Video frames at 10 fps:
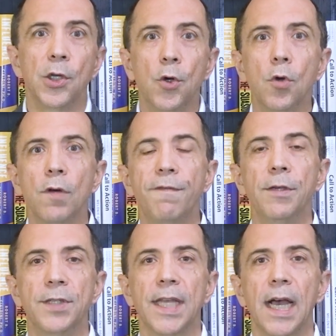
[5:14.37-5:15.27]
Google
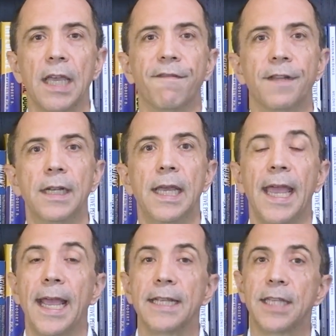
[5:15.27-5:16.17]
views the hyphen
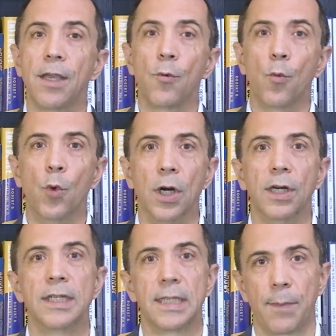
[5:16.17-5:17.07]
as a
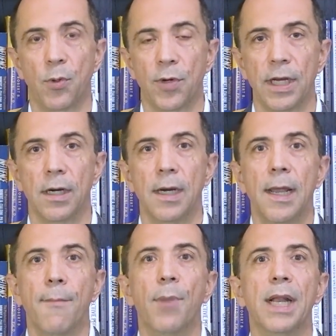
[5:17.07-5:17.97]
word separator,
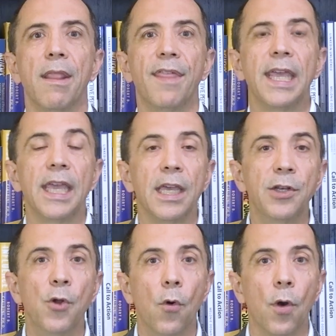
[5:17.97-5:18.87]
but they
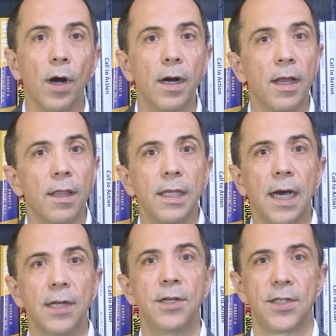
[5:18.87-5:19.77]
ignore the
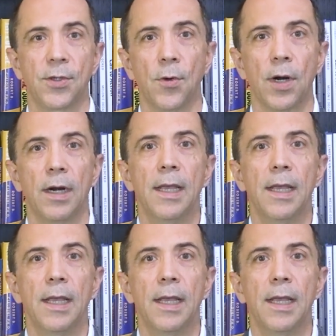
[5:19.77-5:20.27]
underscore.